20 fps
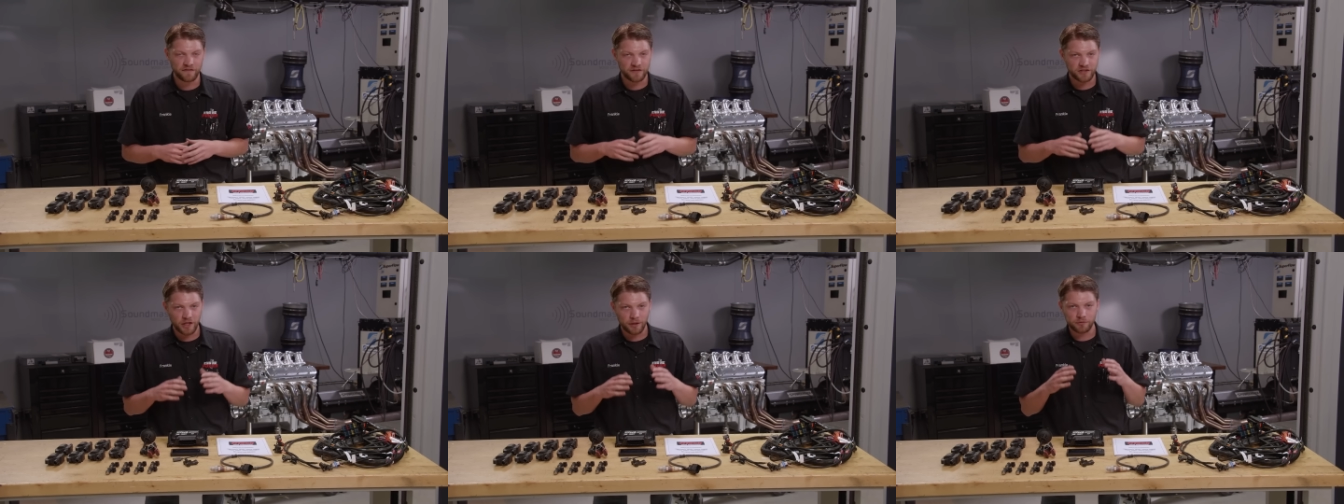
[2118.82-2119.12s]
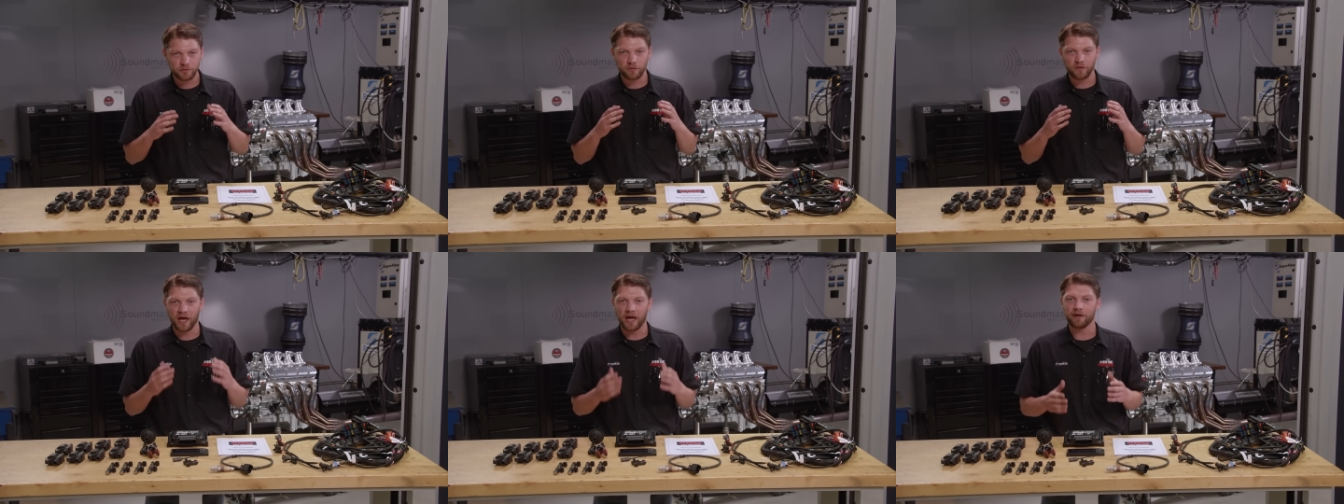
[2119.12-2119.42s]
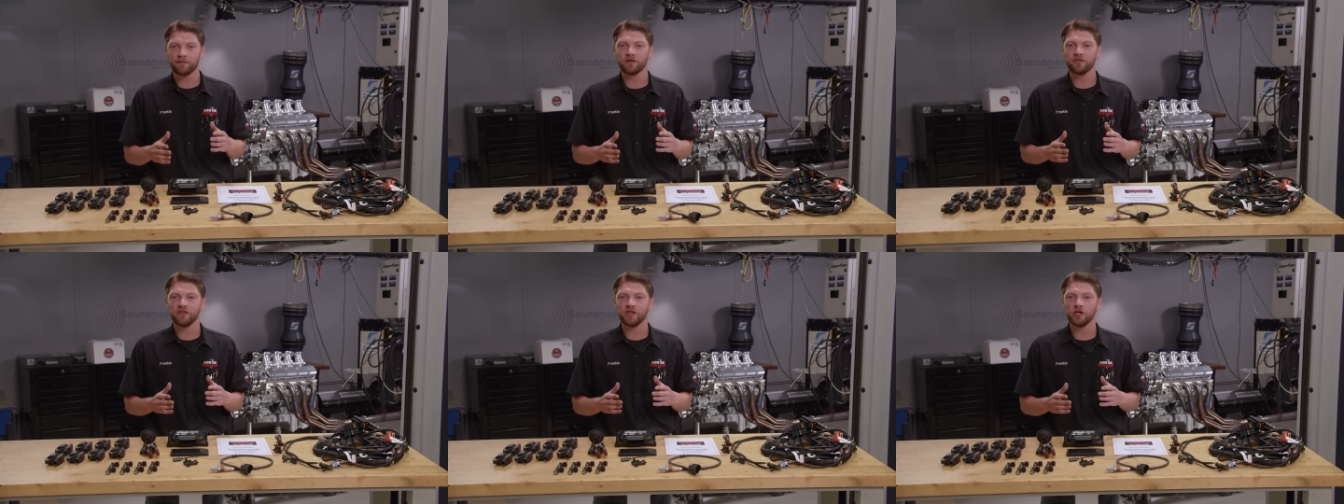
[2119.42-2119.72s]
This comes with
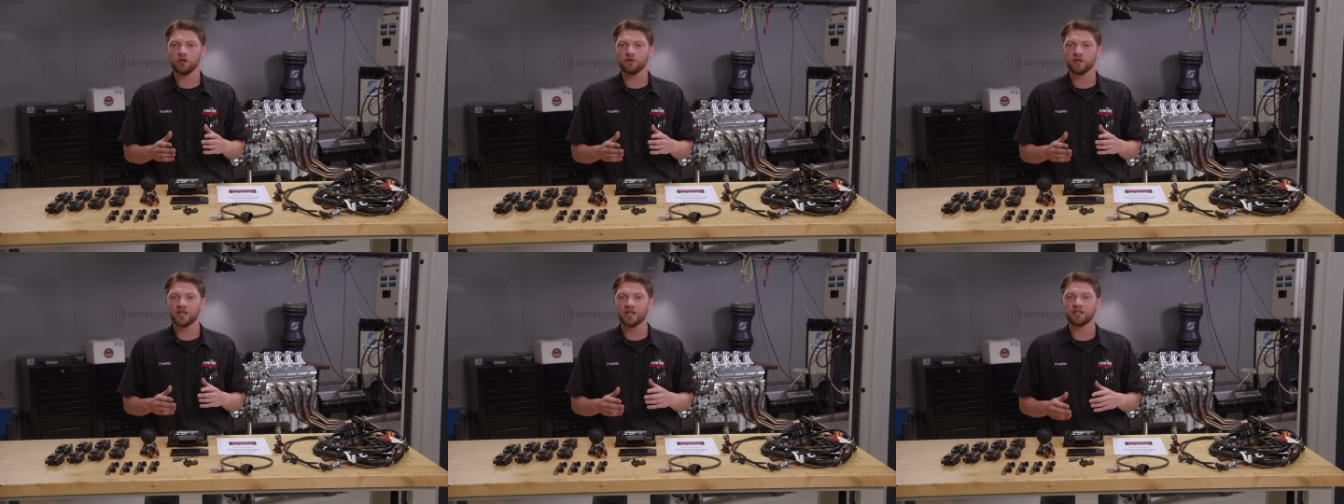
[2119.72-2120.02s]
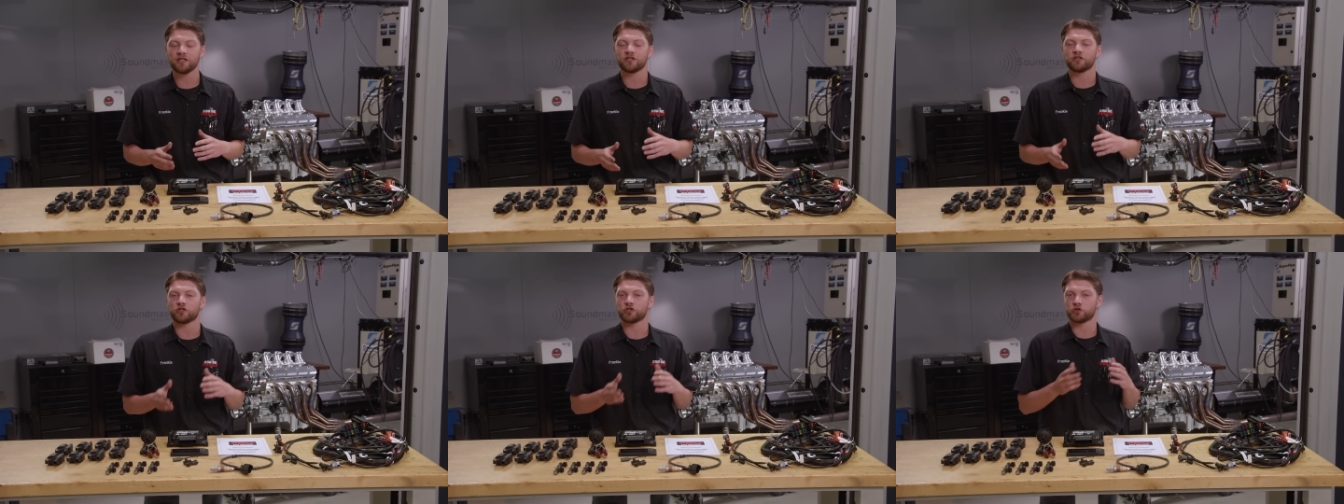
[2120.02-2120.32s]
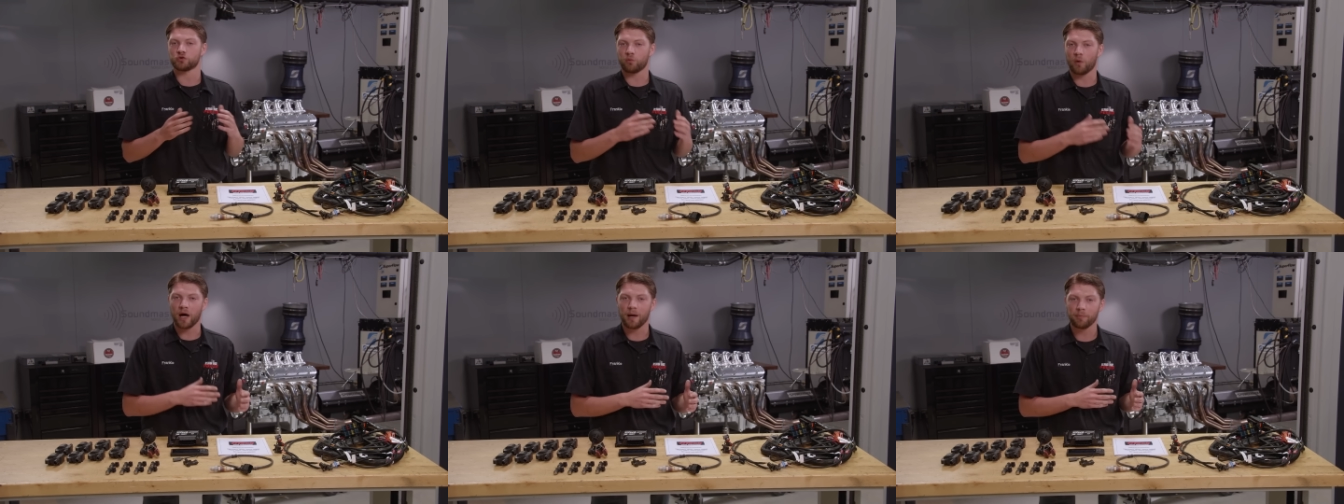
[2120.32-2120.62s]
everything you need to
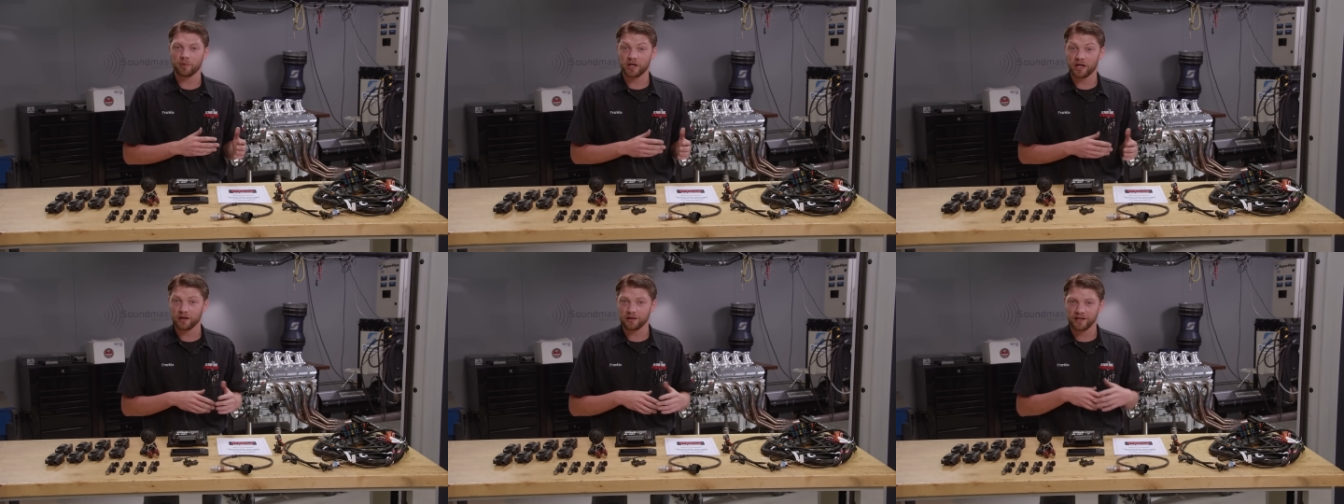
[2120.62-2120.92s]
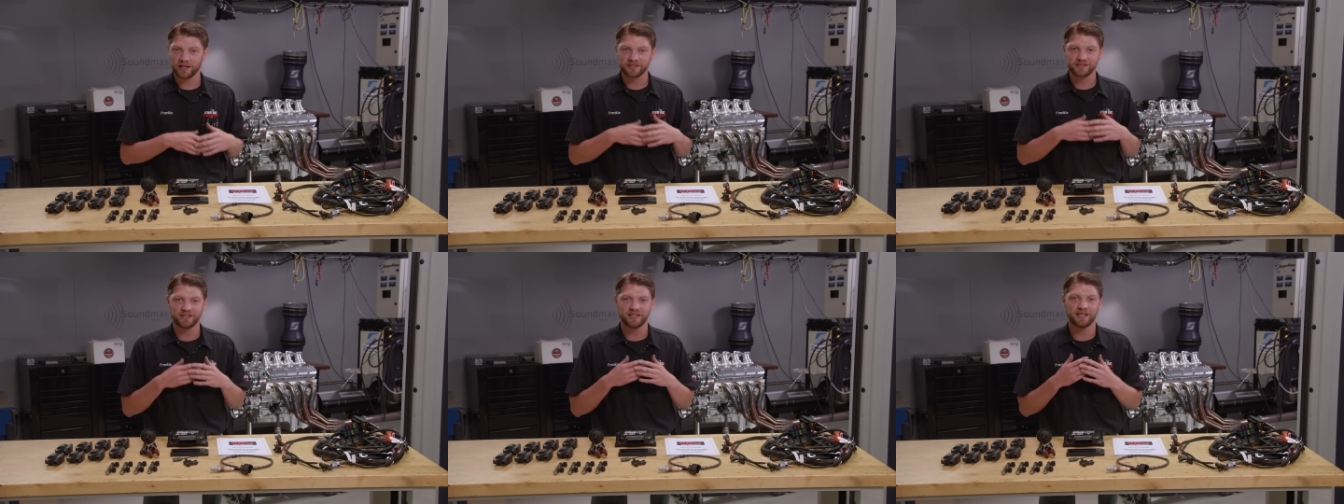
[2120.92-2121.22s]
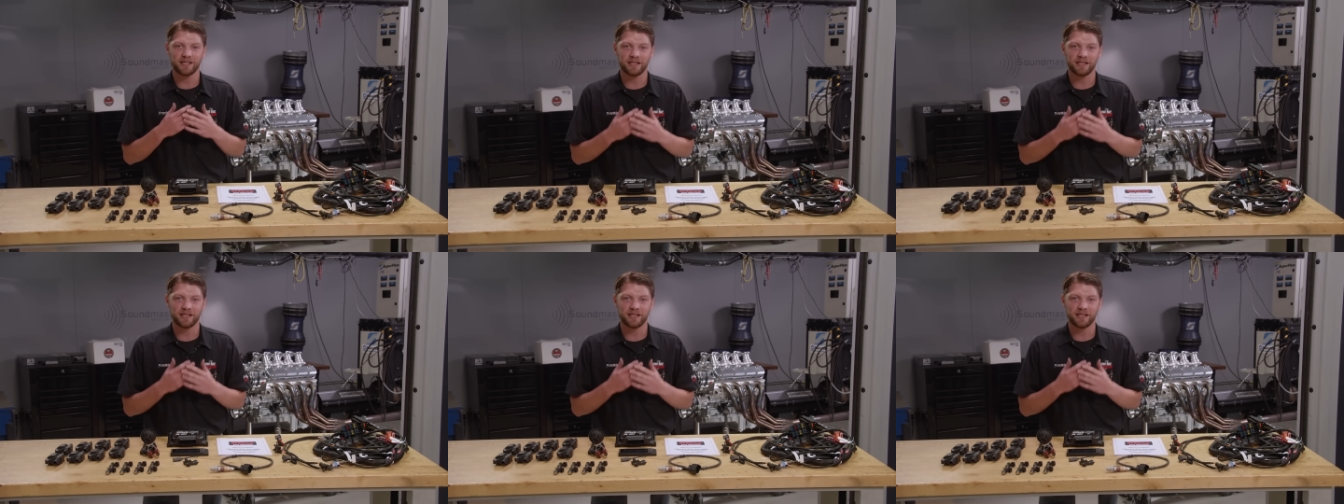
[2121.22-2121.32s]
swap an LS